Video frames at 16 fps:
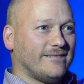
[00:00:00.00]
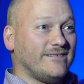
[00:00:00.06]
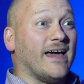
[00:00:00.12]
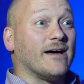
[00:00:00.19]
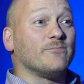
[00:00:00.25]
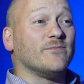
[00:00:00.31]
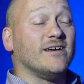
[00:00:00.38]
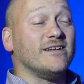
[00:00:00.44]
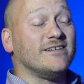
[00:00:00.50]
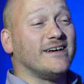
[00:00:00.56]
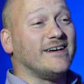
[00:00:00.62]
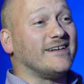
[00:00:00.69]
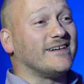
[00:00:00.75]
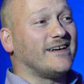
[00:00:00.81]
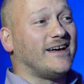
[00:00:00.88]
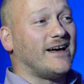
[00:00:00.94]
Yeah,
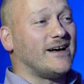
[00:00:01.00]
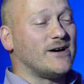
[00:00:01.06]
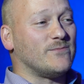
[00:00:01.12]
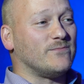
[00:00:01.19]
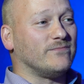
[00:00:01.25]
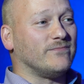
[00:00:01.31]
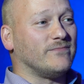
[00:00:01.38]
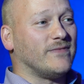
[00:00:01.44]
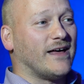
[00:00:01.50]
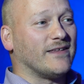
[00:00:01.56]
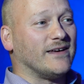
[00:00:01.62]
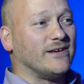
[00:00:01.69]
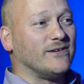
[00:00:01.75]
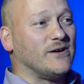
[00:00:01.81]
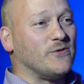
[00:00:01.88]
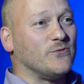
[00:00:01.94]
indeed. I
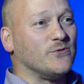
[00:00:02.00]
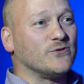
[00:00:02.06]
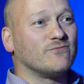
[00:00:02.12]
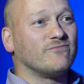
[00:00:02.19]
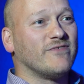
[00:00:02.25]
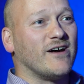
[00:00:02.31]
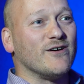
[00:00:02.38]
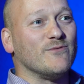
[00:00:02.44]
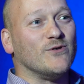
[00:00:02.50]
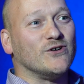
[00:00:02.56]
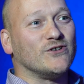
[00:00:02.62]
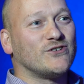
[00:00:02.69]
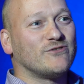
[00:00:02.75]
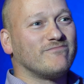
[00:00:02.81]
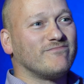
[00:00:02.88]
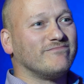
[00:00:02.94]
think it was very
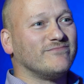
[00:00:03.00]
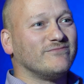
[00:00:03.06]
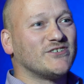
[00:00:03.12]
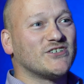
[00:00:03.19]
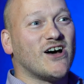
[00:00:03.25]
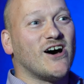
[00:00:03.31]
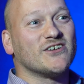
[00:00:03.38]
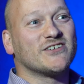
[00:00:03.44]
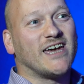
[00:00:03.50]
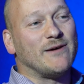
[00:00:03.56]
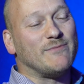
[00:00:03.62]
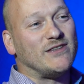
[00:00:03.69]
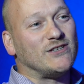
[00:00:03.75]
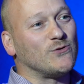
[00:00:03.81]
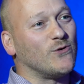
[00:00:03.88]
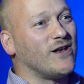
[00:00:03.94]
much, stars
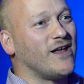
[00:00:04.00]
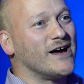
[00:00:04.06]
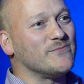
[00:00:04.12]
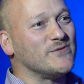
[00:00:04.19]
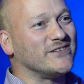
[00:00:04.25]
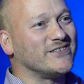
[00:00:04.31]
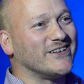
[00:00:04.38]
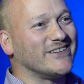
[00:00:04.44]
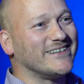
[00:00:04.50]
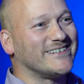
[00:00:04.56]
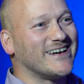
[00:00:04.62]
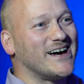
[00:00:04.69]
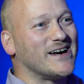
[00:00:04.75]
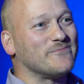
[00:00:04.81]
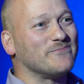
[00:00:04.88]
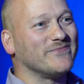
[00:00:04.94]
came into alignment at the
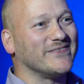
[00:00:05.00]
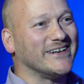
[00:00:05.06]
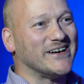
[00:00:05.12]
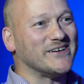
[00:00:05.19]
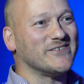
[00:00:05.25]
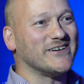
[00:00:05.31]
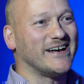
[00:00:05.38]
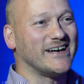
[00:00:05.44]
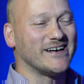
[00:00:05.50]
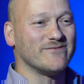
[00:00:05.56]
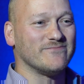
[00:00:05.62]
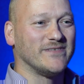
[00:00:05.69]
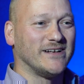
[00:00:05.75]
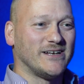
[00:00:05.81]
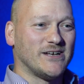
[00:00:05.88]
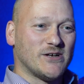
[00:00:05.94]
time. You know,
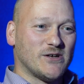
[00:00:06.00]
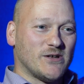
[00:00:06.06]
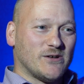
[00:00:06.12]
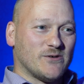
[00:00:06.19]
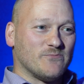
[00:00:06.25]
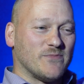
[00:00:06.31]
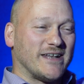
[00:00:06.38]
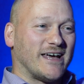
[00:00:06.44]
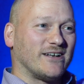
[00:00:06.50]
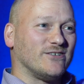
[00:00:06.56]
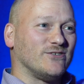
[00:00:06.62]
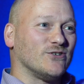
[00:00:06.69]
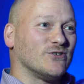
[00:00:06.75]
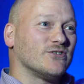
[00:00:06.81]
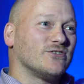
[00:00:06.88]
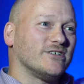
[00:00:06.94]
my dad
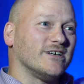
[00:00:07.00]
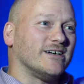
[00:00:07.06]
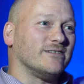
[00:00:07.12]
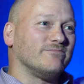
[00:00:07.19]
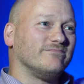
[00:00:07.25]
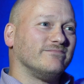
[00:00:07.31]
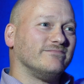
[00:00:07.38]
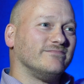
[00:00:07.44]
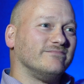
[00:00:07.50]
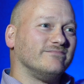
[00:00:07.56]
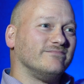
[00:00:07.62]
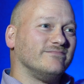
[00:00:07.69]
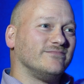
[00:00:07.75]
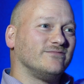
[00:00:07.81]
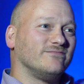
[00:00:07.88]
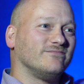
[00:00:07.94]
had just
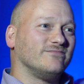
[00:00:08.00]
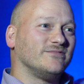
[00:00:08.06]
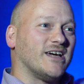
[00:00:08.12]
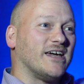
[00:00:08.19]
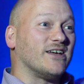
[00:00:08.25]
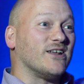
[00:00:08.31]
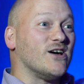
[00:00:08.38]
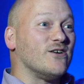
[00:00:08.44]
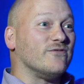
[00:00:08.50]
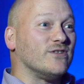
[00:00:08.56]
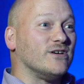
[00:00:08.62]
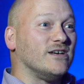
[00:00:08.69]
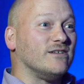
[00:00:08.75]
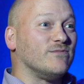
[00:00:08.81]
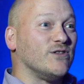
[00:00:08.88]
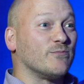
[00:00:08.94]
taken over
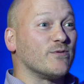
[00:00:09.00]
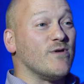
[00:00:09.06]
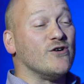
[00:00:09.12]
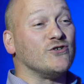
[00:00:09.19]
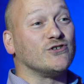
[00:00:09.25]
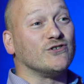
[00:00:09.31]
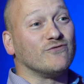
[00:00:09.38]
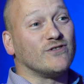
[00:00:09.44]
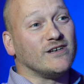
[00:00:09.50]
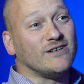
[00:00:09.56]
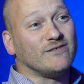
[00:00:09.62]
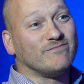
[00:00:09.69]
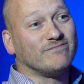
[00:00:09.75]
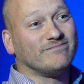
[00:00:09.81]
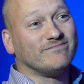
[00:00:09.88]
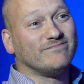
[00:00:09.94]
the promotion of
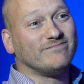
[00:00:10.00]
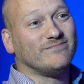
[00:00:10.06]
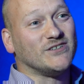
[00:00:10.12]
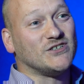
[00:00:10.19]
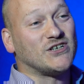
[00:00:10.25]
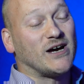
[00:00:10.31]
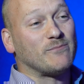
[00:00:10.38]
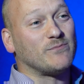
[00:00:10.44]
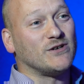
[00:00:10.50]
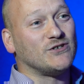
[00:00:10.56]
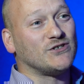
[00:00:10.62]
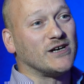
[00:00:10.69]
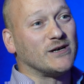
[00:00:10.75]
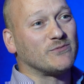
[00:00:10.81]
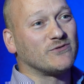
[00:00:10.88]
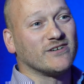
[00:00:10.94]
the
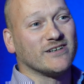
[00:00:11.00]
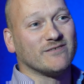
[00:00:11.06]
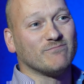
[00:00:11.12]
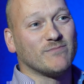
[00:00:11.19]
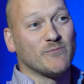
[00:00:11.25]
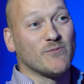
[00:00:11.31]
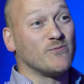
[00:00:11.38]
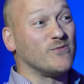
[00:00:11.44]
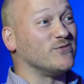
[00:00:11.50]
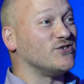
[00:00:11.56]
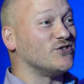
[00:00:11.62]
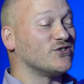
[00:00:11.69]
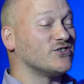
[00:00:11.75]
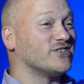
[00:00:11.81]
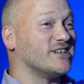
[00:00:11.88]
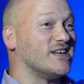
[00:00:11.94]
championships, and my mum had
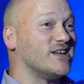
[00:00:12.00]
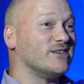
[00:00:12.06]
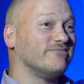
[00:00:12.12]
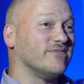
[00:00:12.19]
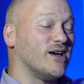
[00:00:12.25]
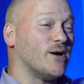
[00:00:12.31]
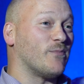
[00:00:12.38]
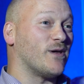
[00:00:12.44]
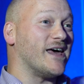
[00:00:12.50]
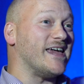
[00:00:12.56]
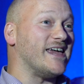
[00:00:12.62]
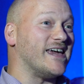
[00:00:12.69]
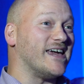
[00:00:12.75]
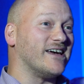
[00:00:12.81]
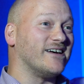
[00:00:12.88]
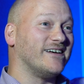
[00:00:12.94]
just seen a play
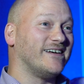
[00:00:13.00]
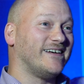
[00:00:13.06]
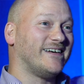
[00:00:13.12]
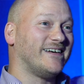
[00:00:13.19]
here,